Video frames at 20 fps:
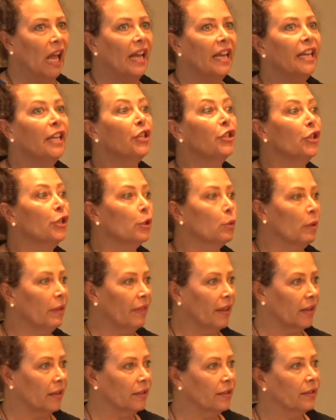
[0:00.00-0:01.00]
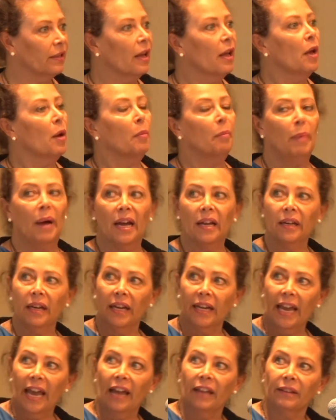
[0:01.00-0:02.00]
issues with this. But
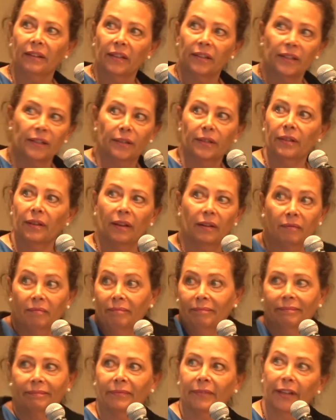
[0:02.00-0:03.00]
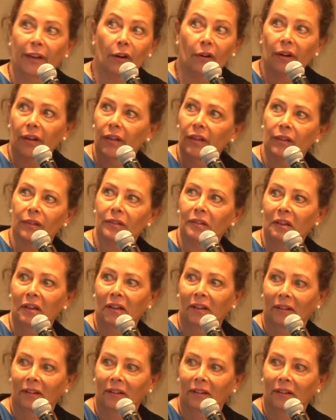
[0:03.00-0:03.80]
again, there it is.